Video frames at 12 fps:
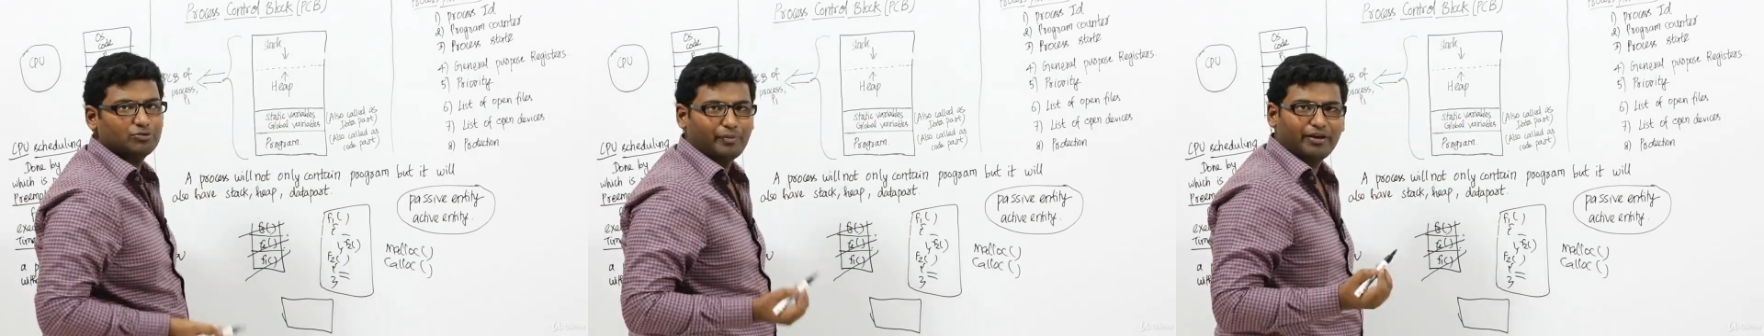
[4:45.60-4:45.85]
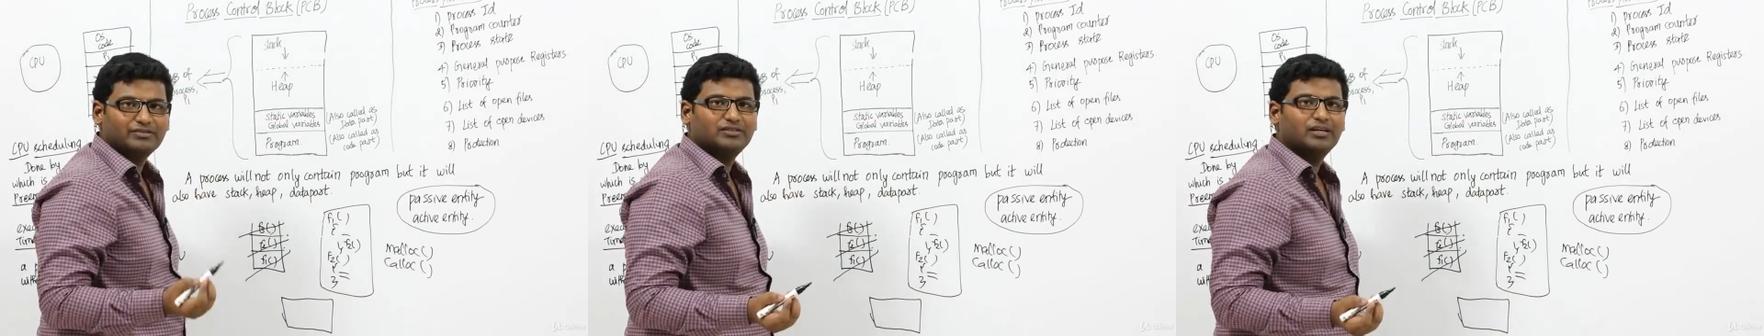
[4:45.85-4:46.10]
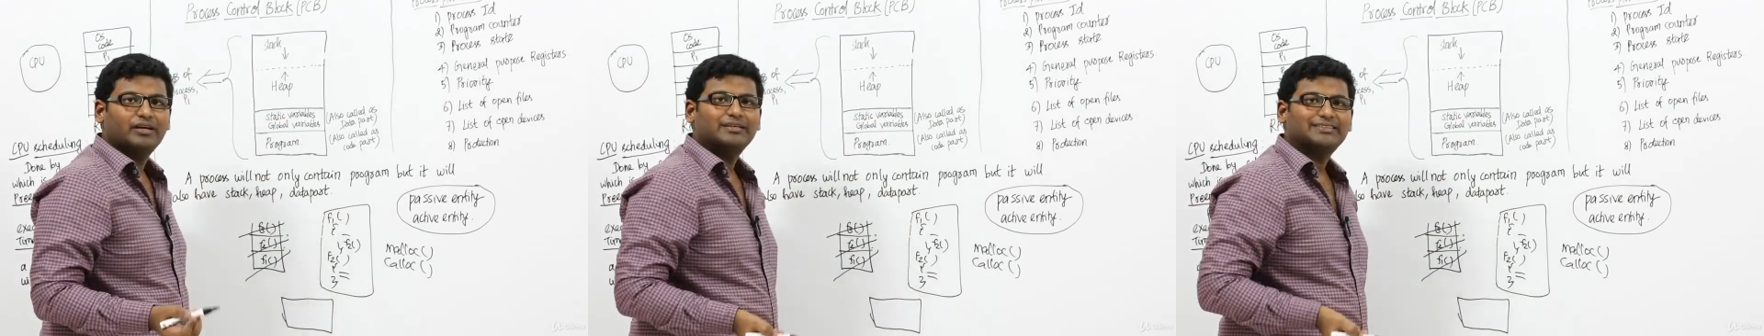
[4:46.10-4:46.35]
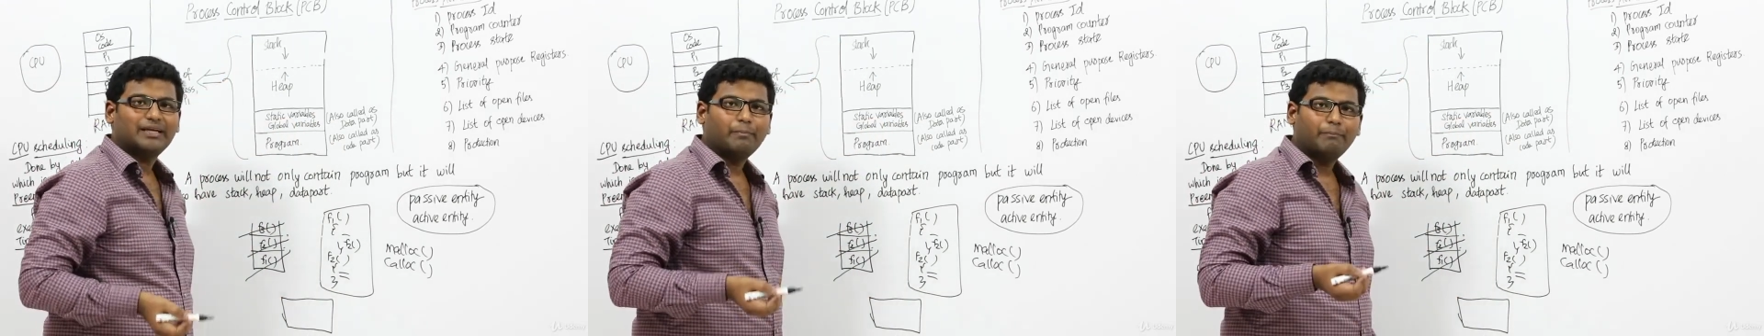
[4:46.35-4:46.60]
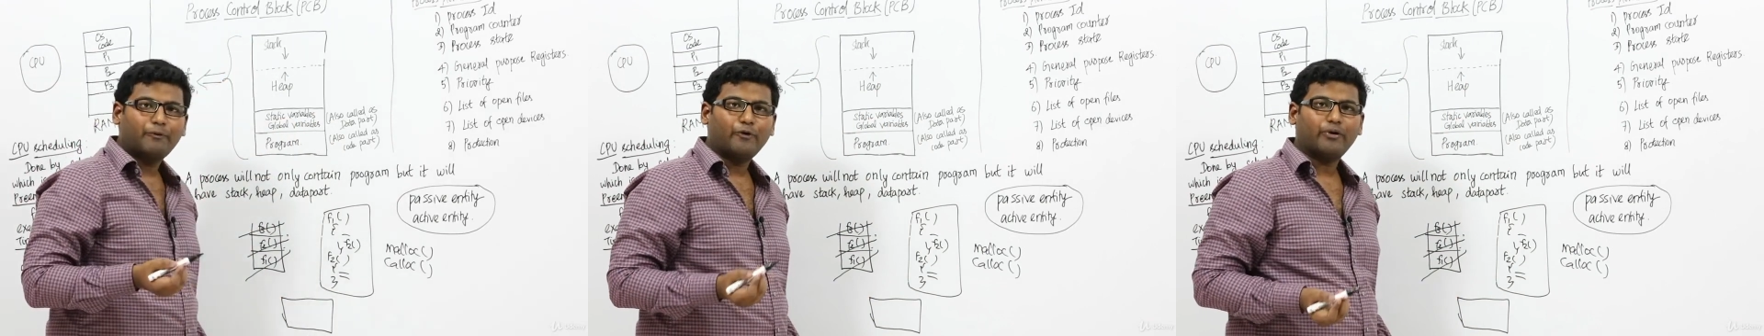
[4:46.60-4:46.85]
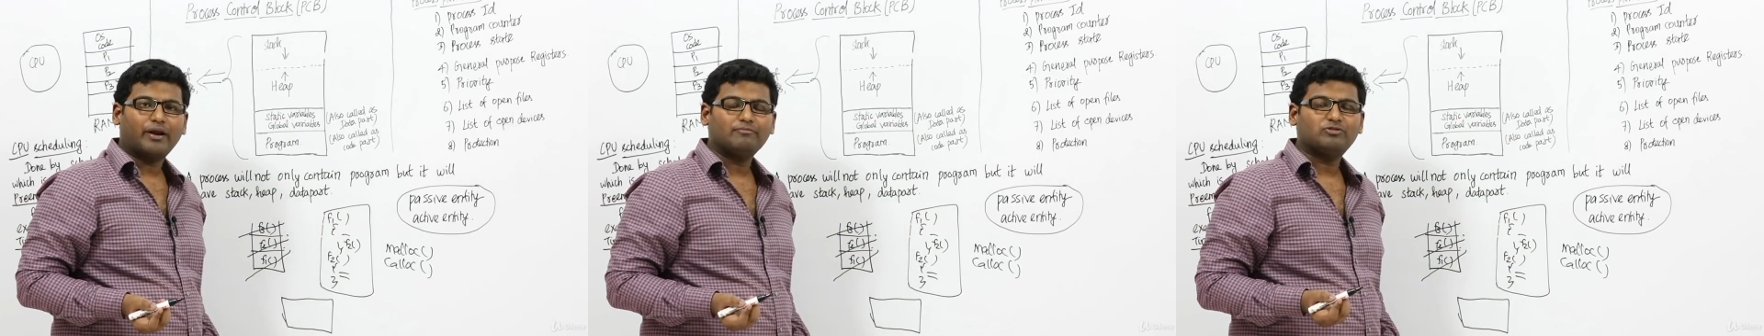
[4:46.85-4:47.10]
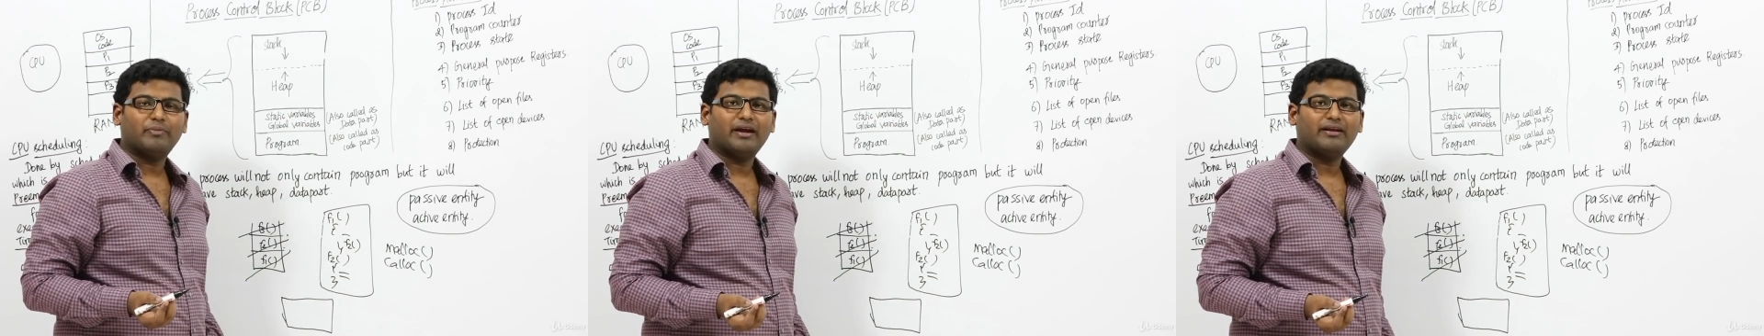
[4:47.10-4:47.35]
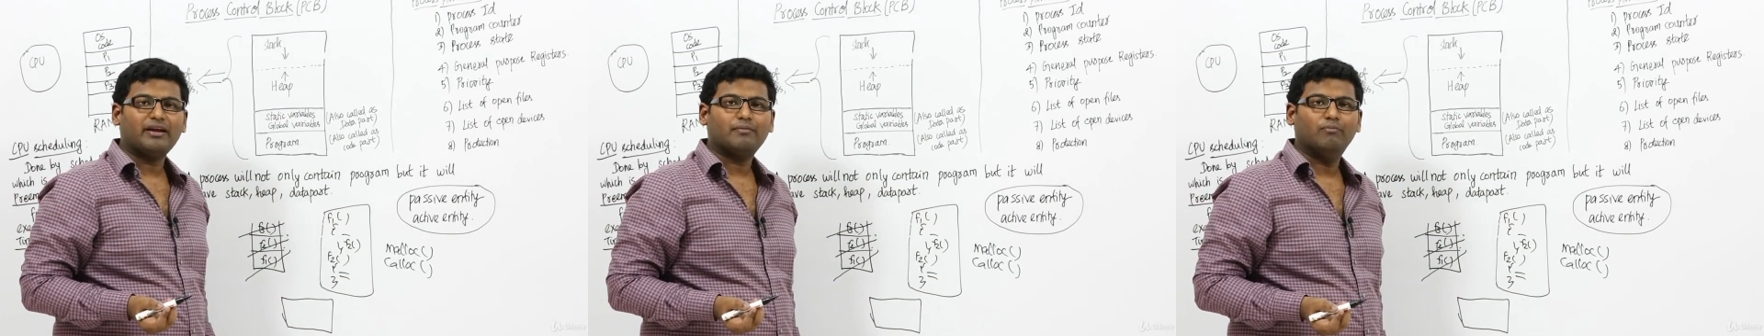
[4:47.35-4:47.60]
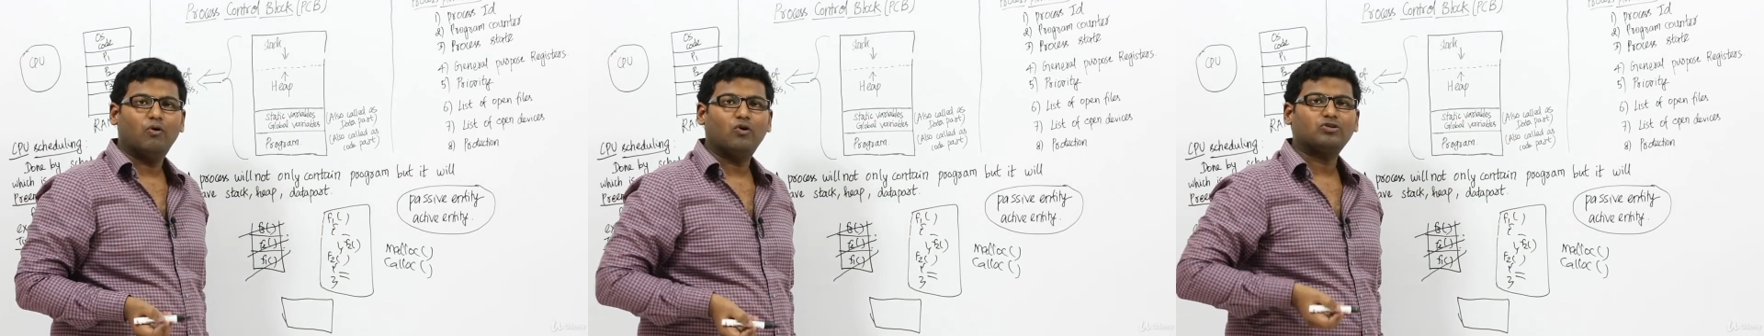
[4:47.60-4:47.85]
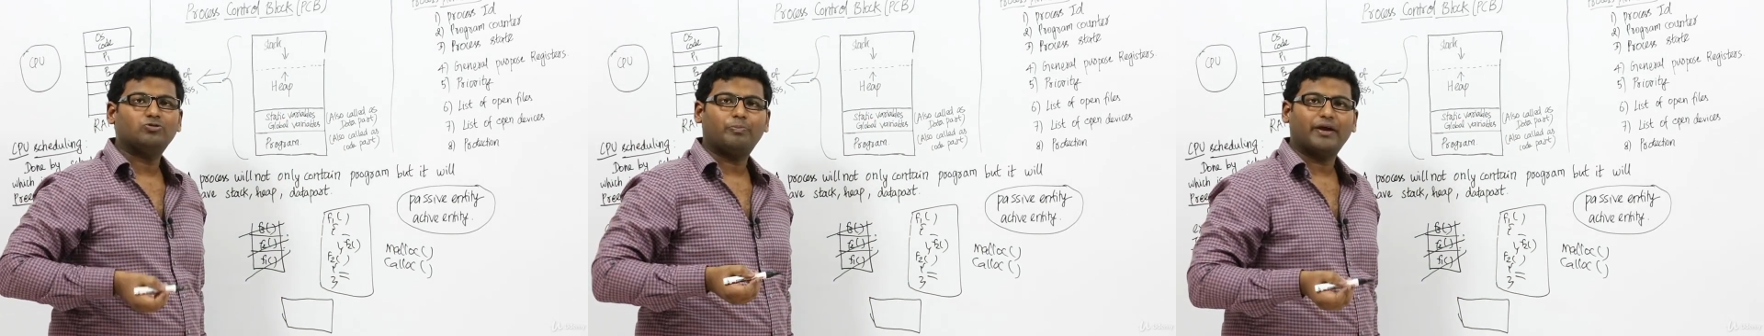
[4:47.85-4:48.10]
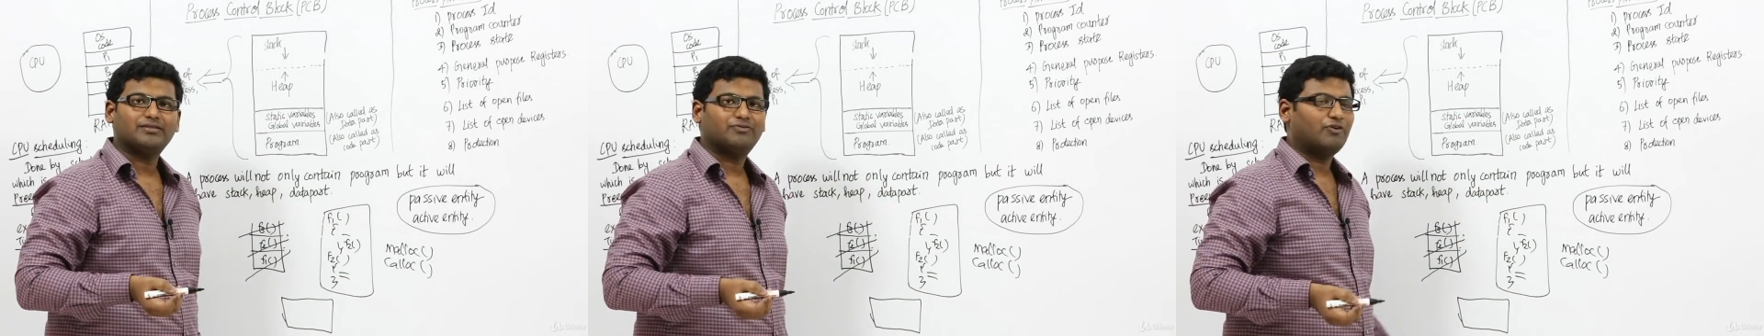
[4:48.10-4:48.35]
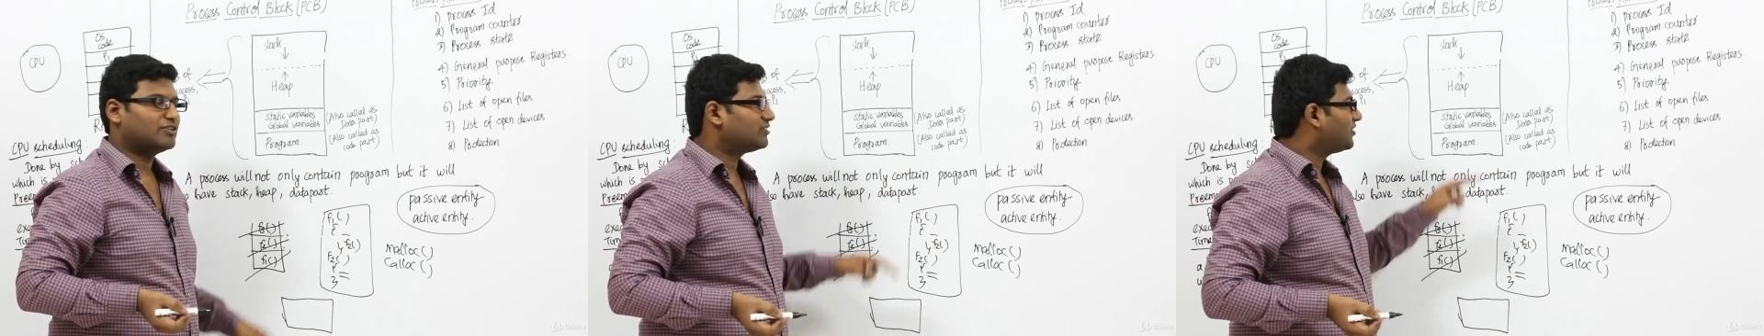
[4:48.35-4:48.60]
which means some programs may need more space for